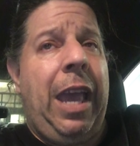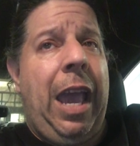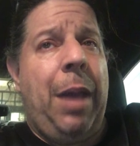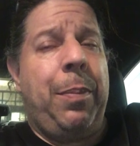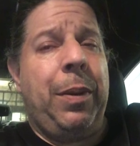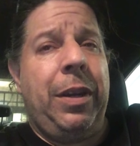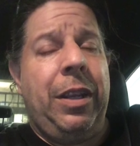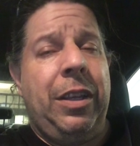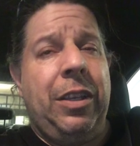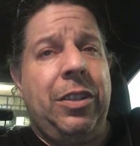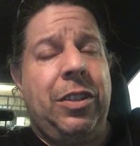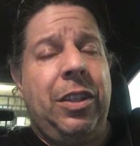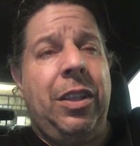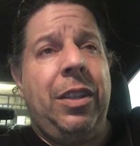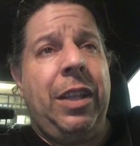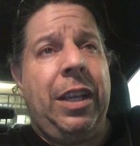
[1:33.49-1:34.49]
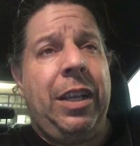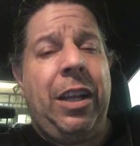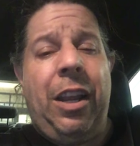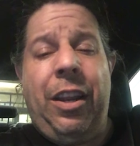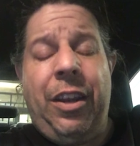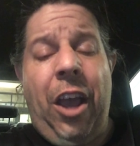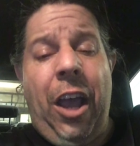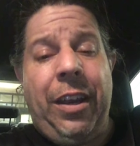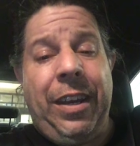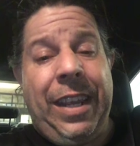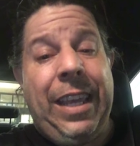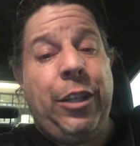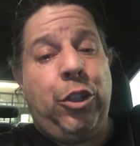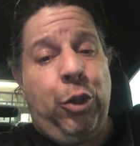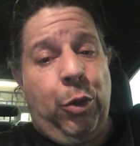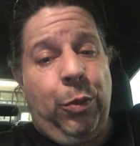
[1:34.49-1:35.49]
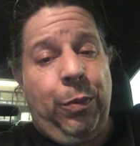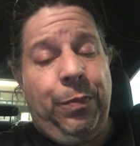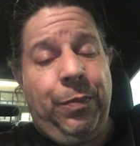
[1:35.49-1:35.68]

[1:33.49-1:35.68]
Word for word: happen is they're going to not need you.